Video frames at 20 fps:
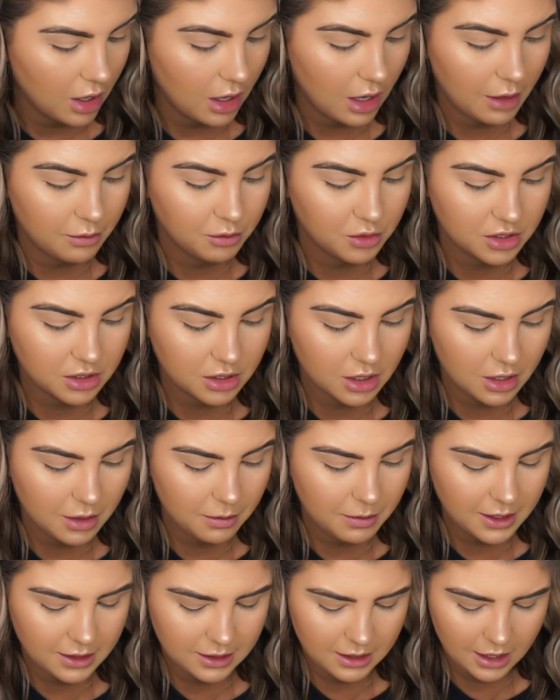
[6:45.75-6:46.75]
I'm just going to
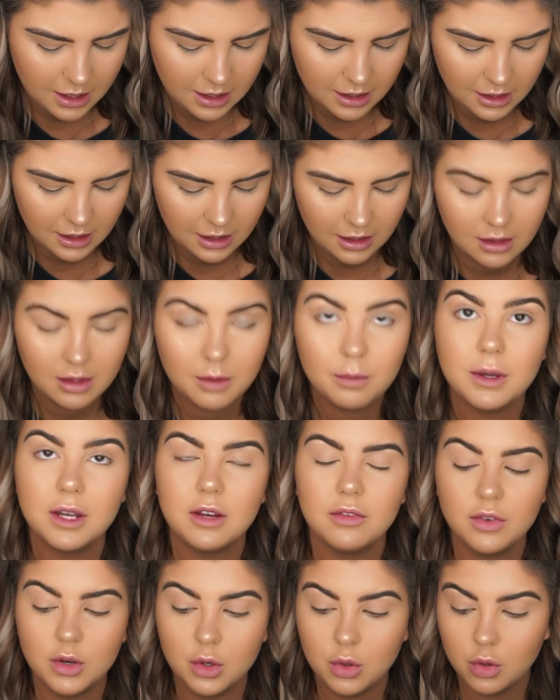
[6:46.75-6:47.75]
be taking the
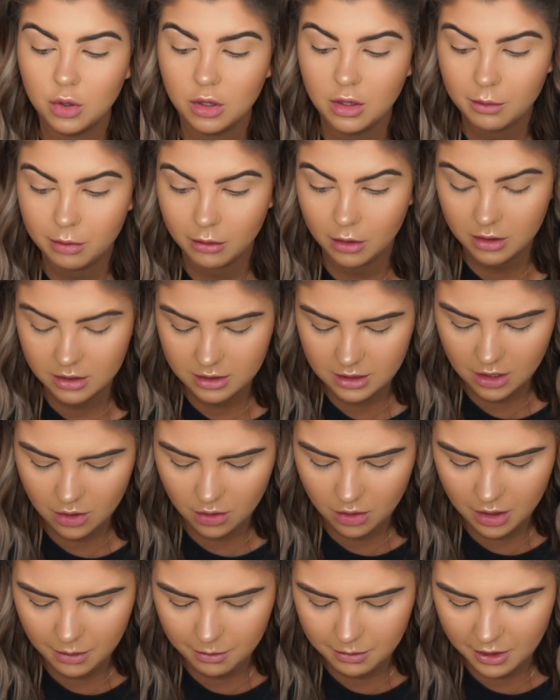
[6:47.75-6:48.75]
Benefit Hoola Bronzer
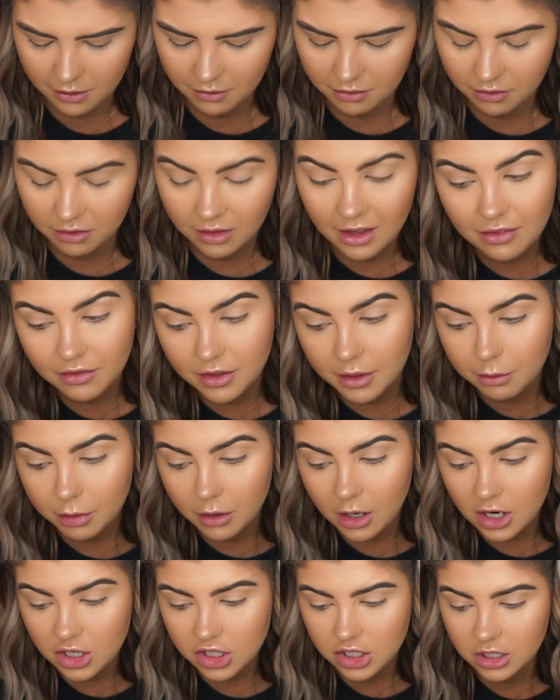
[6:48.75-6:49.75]
on a big fluffy
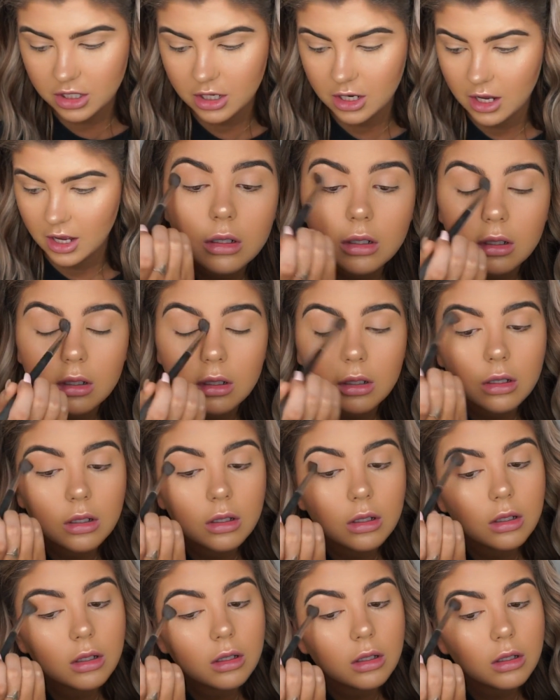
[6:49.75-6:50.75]
brush and
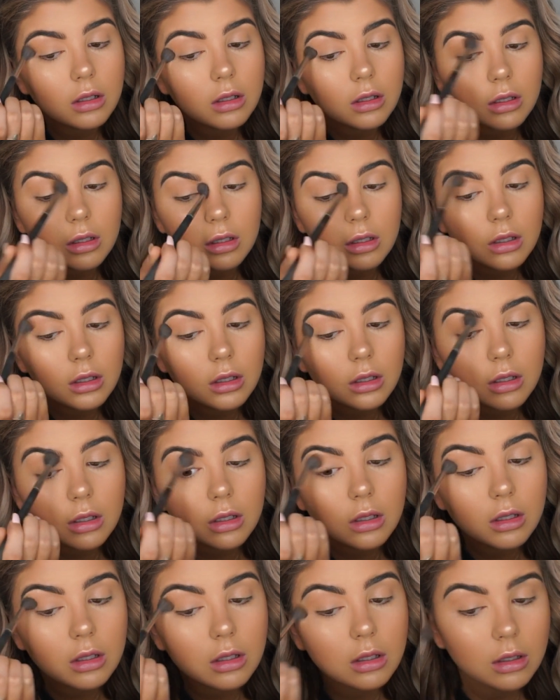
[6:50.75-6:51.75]
putting that through
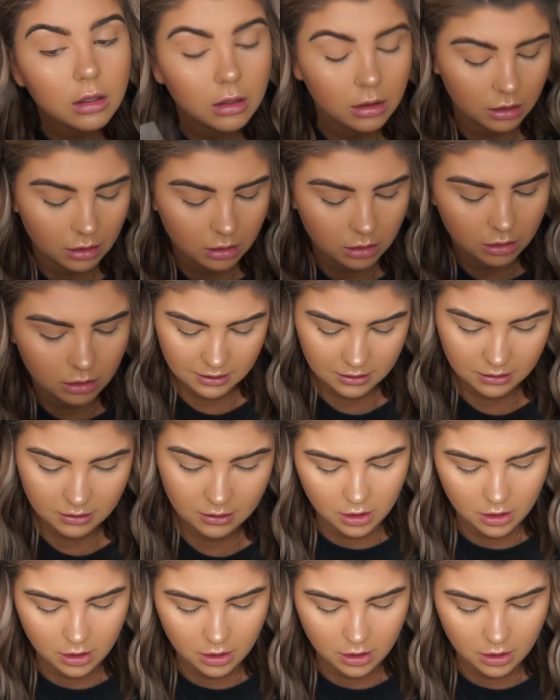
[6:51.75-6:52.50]
my crease.